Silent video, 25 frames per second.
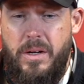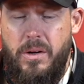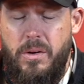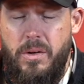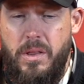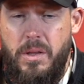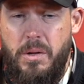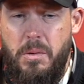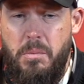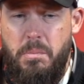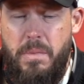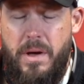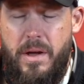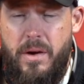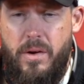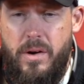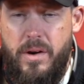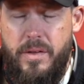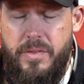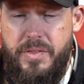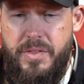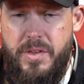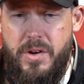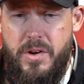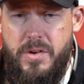you know, a little
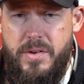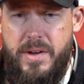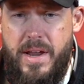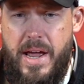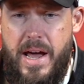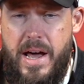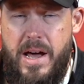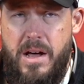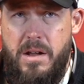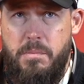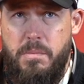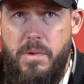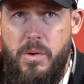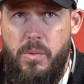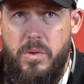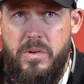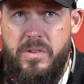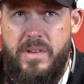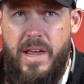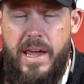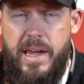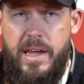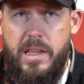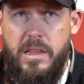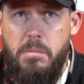better on third down, but
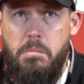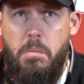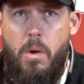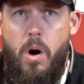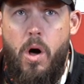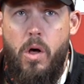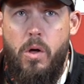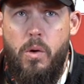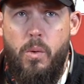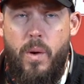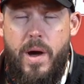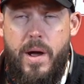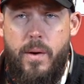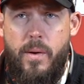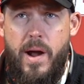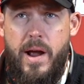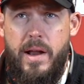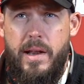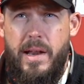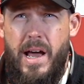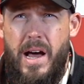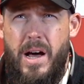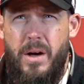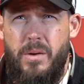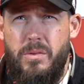we're taking the ball away
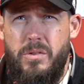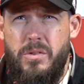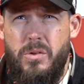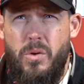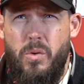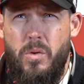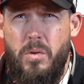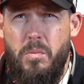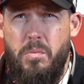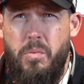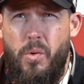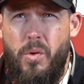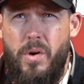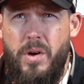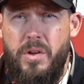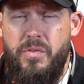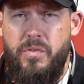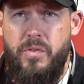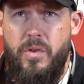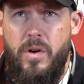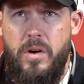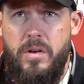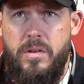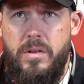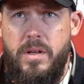right now and scoring
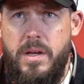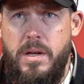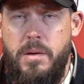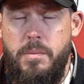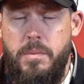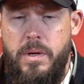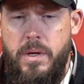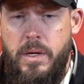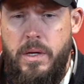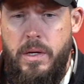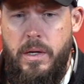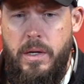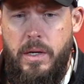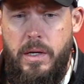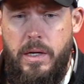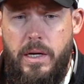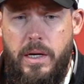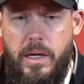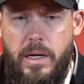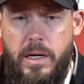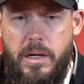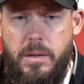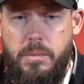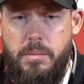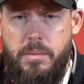points for our team.
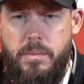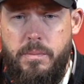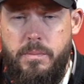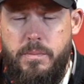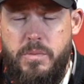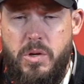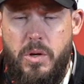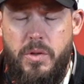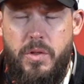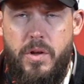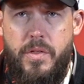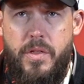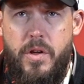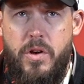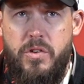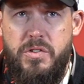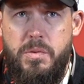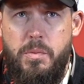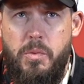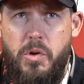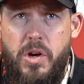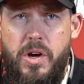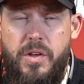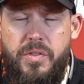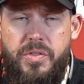So
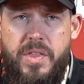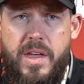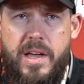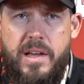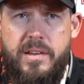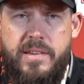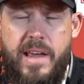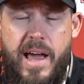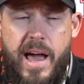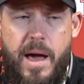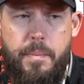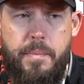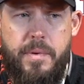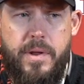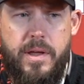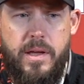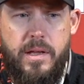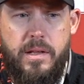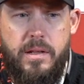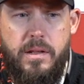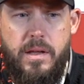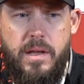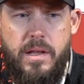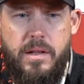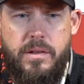there's some good things
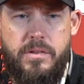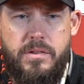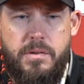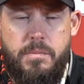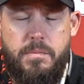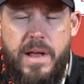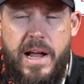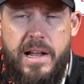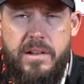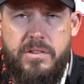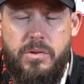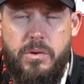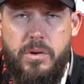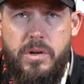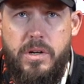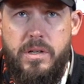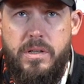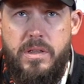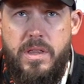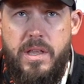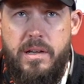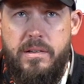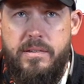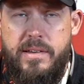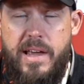happening and some not so
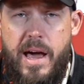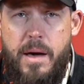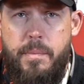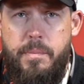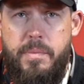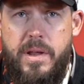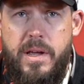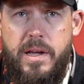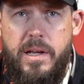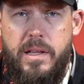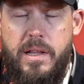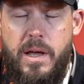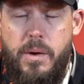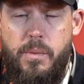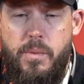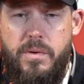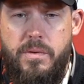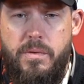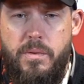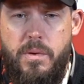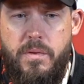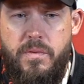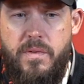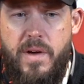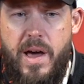good things happening, and that
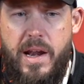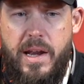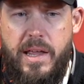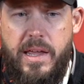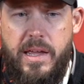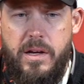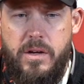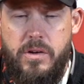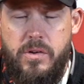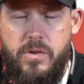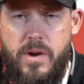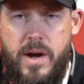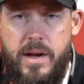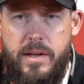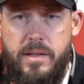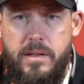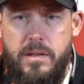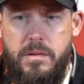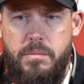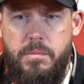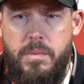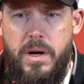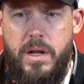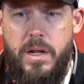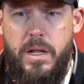we've got to get
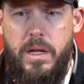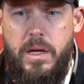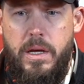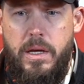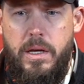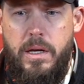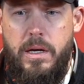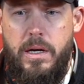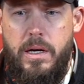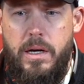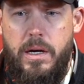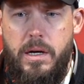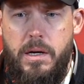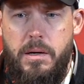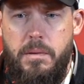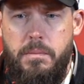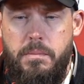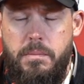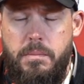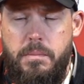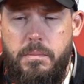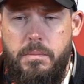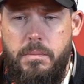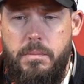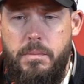corrected. But,
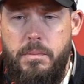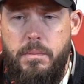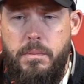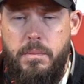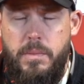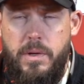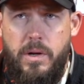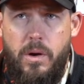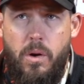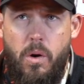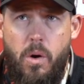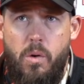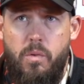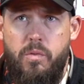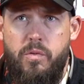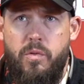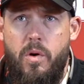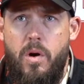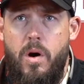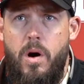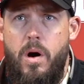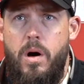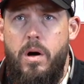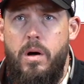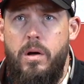you know,
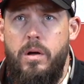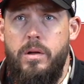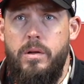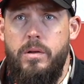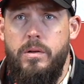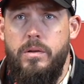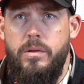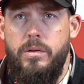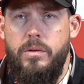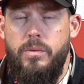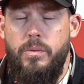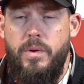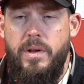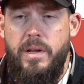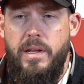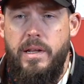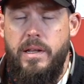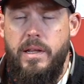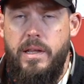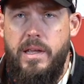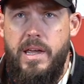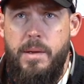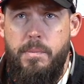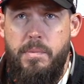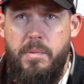overall, we
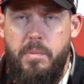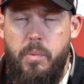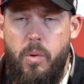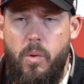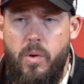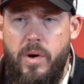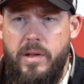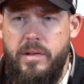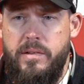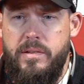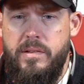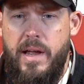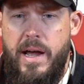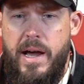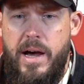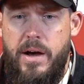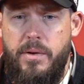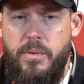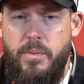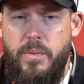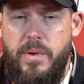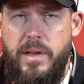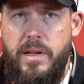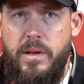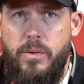need to keep the points
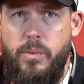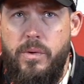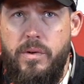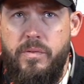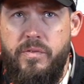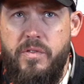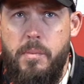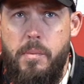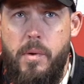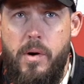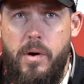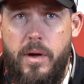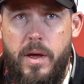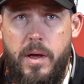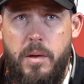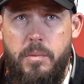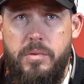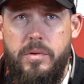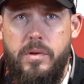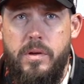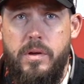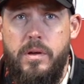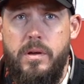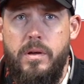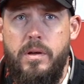down and we need to win football
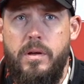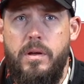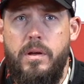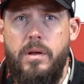games.